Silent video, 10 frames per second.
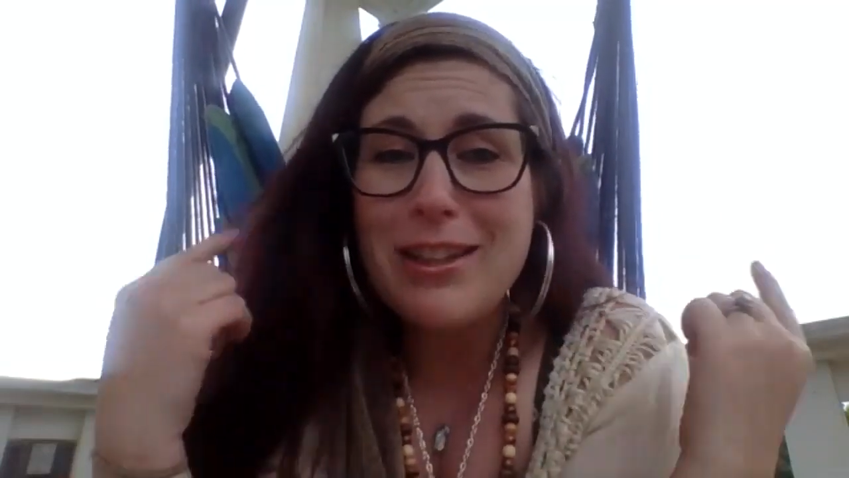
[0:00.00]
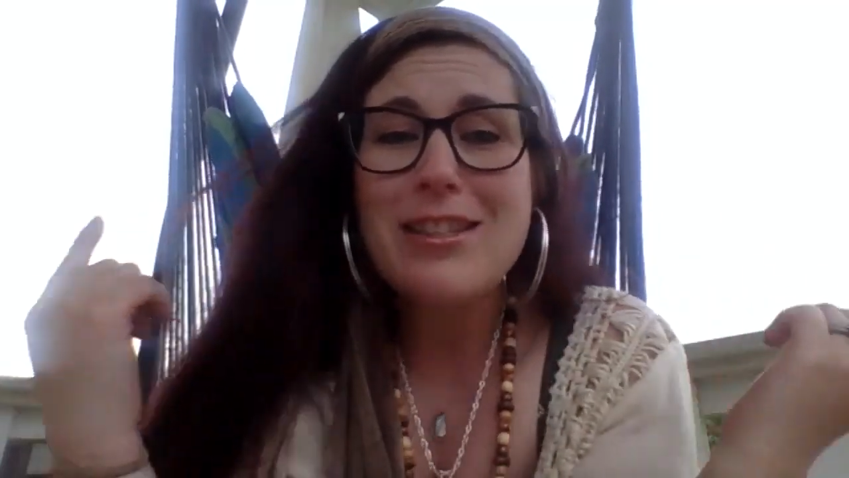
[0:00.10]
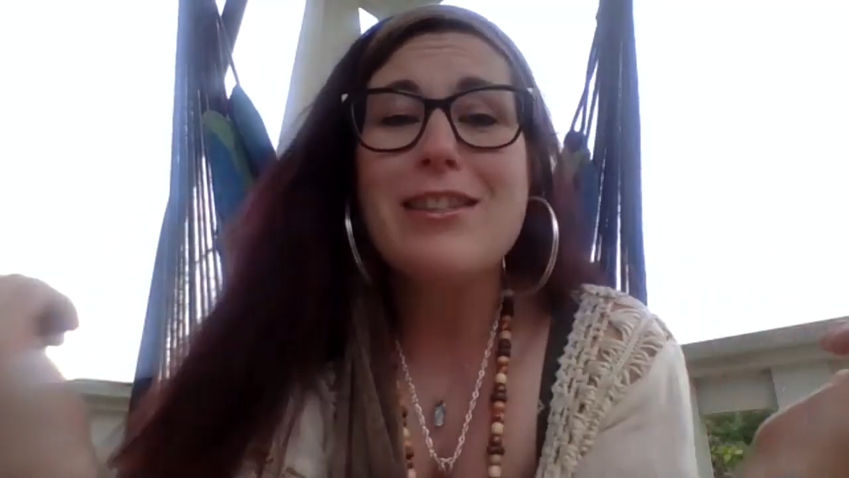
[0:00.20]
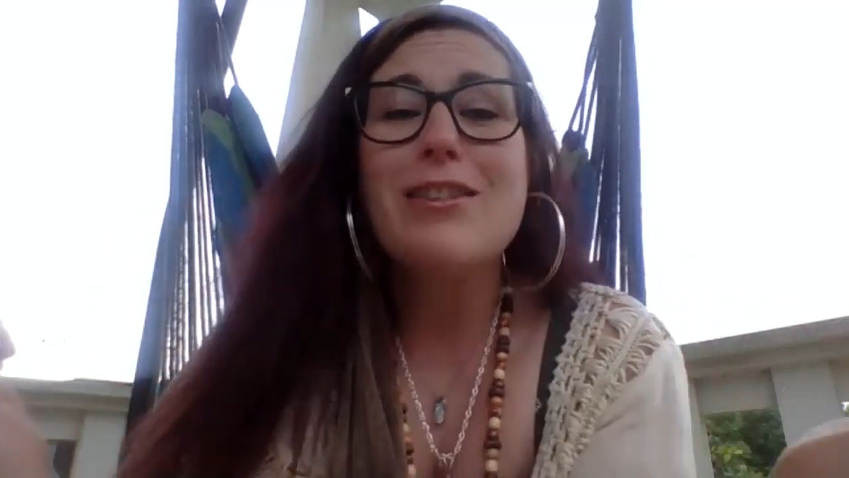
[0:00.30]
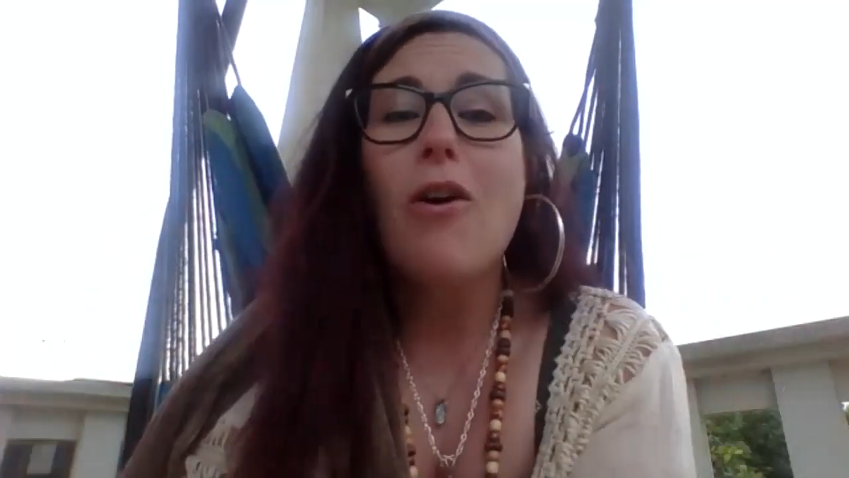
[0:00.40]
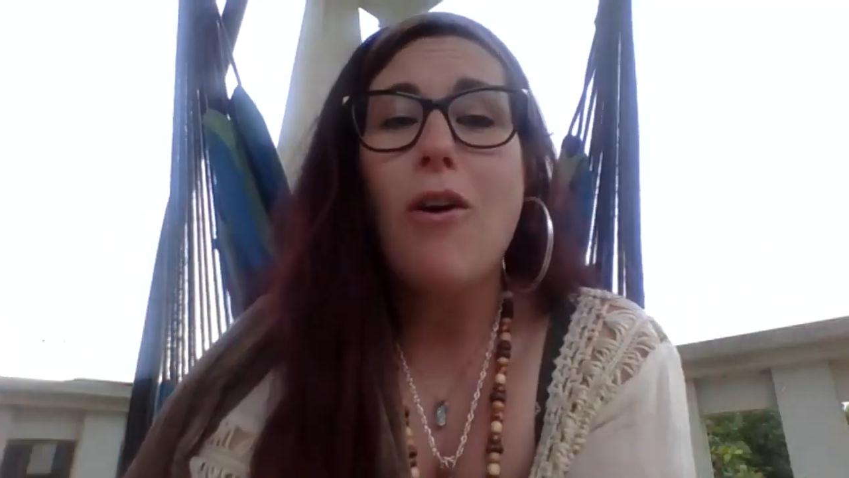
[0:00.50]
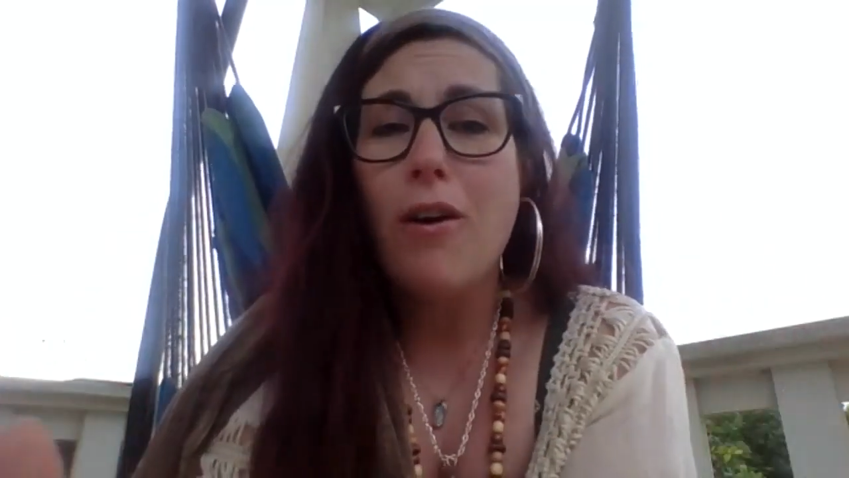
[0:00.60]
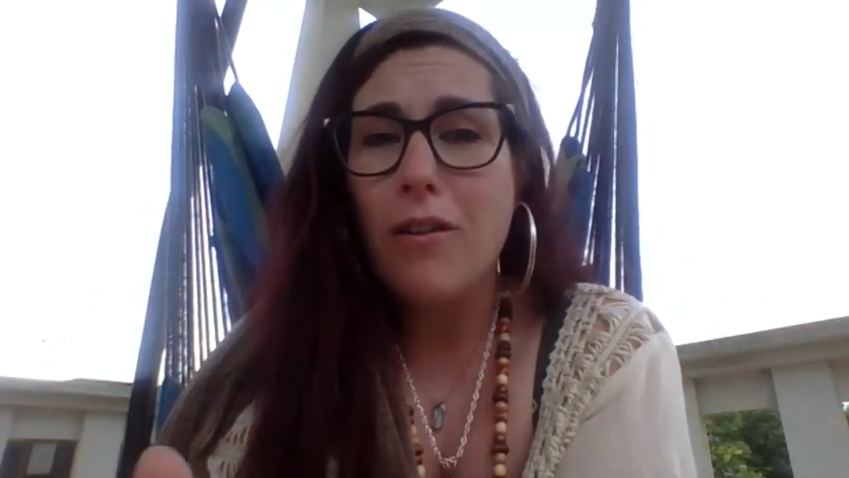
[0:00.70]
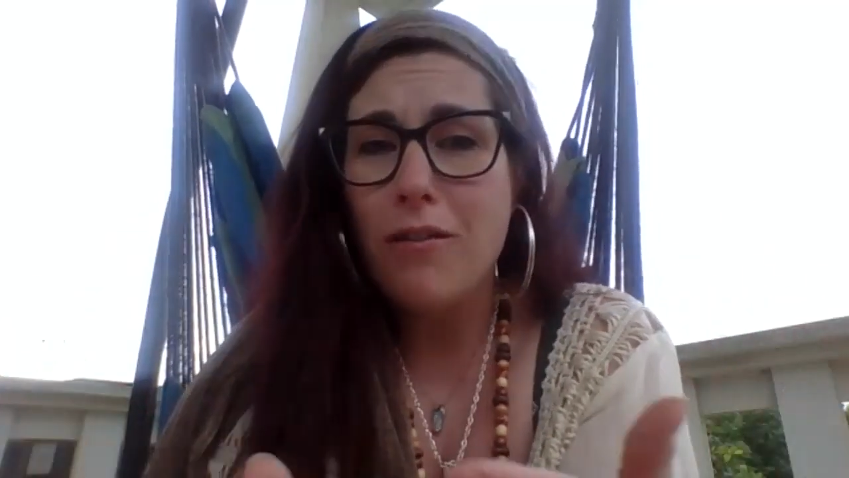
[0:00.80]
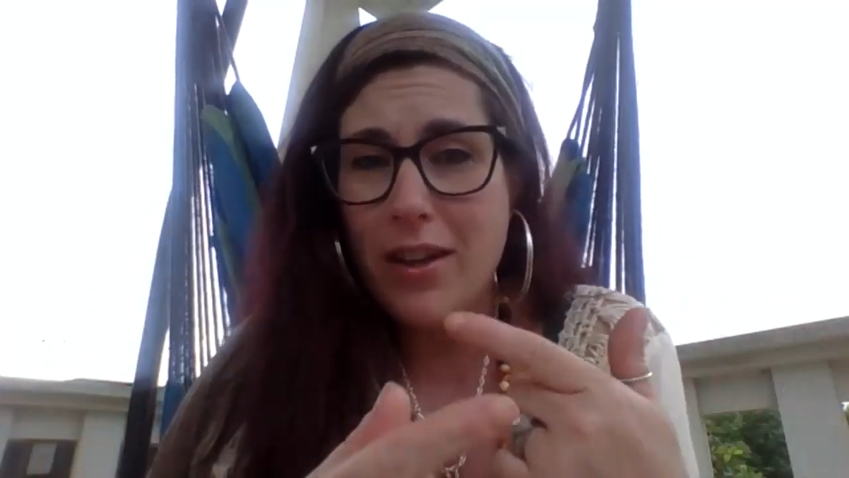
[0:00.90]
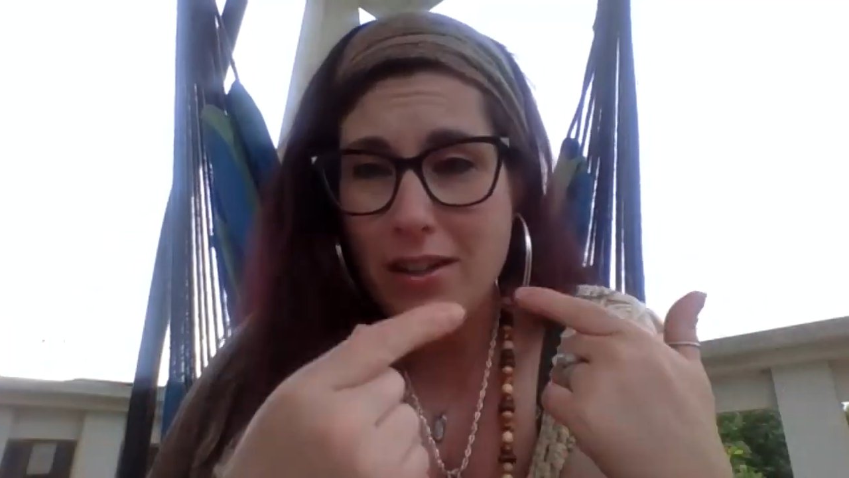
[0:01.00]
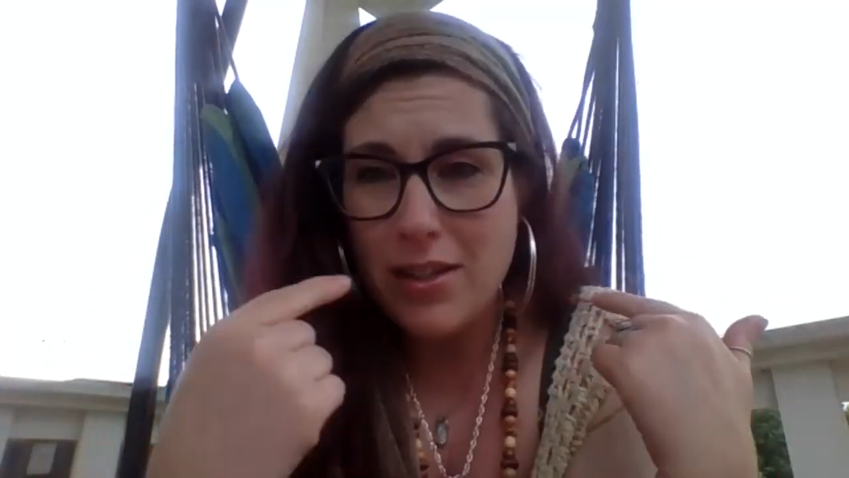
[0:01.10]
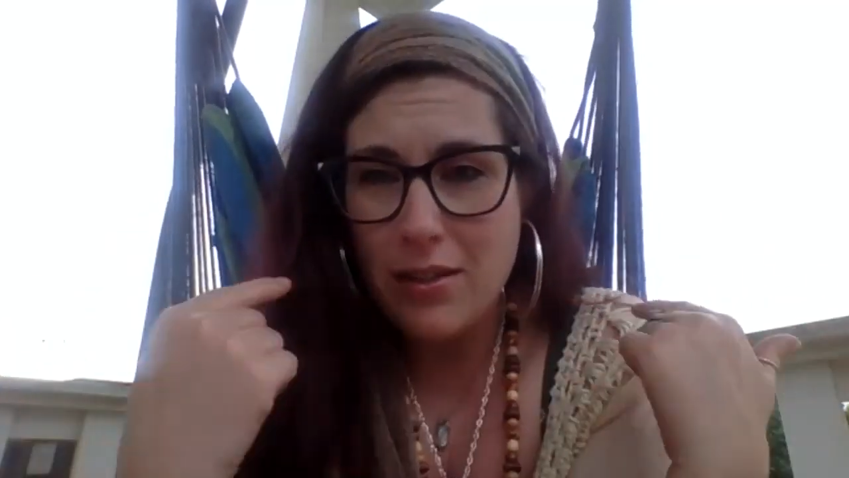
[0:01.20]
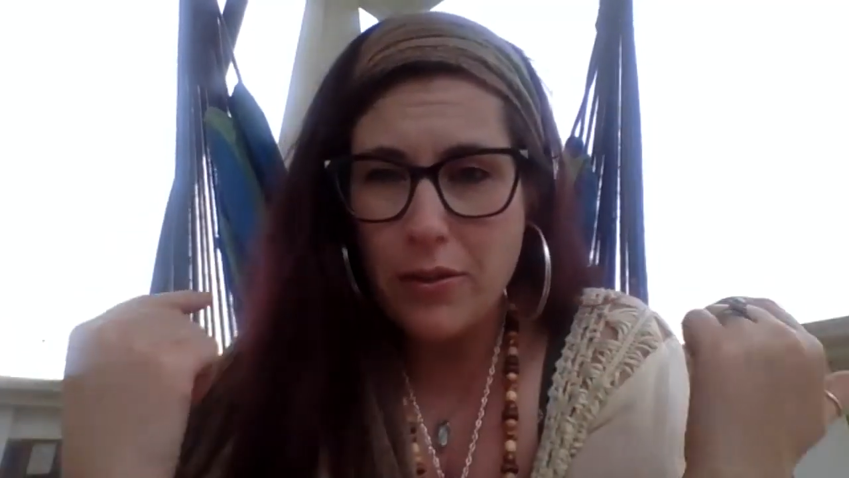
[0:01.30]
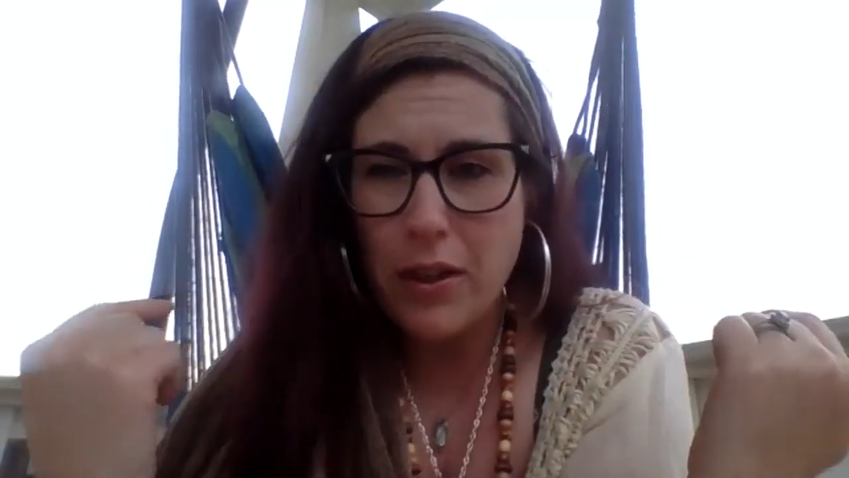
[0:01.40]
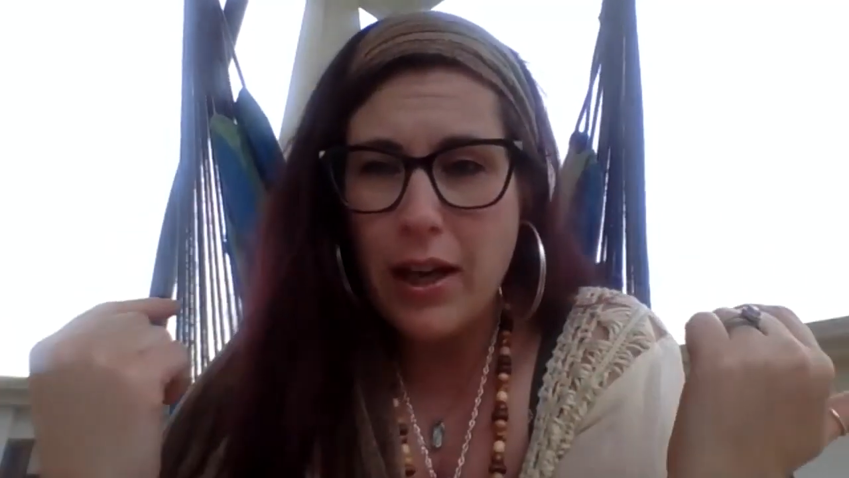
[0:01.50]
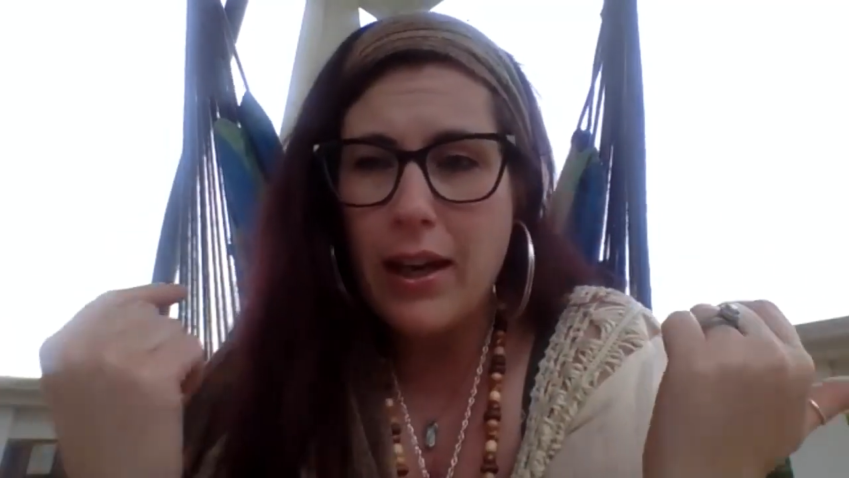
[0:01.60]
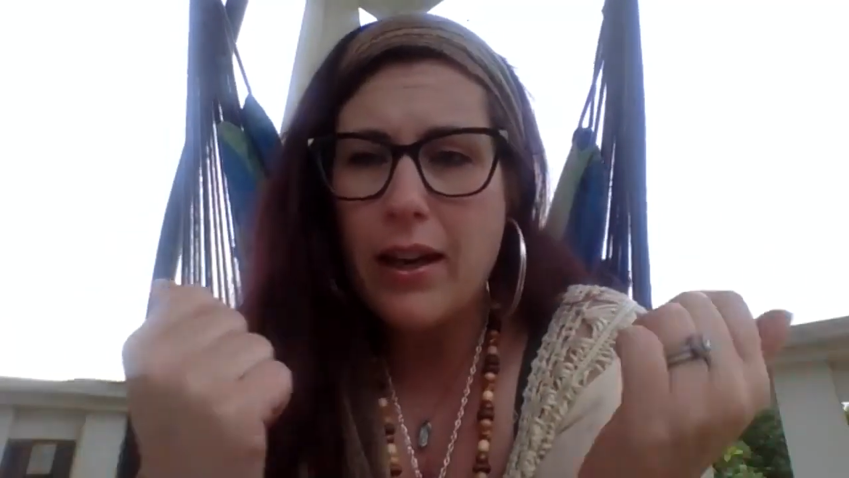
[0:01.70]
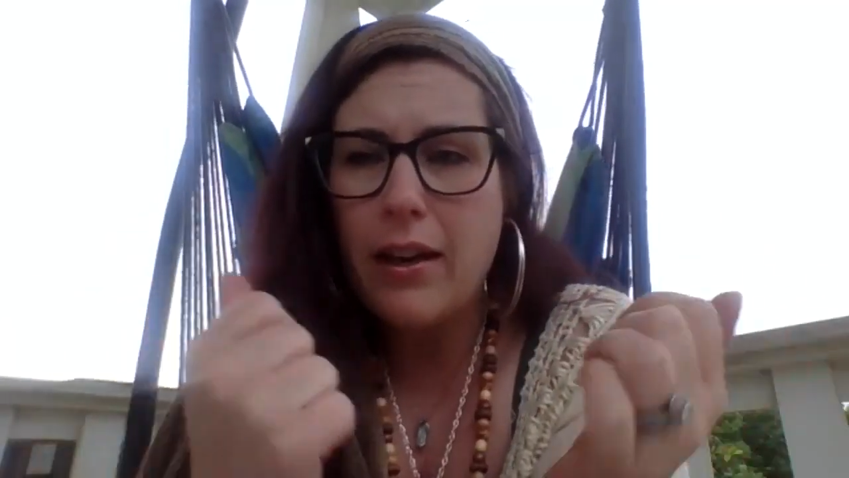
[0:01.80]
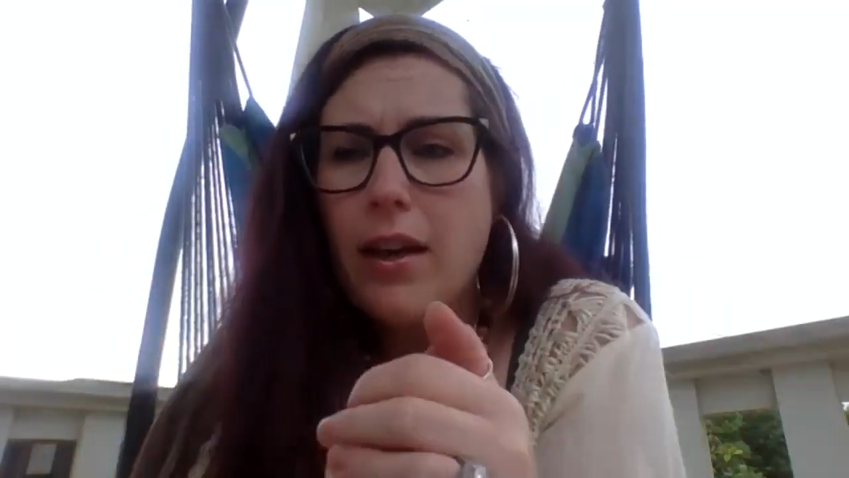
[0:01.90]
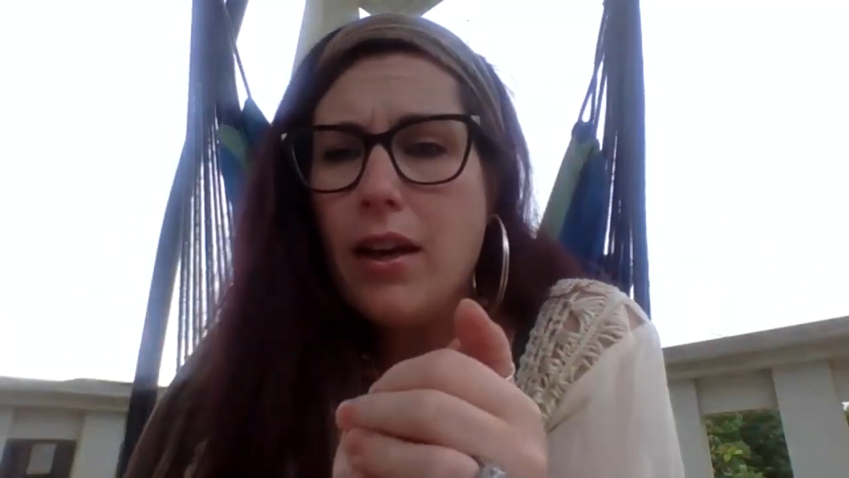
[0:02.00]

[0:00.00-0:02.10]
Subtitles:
This is all of us. Okay.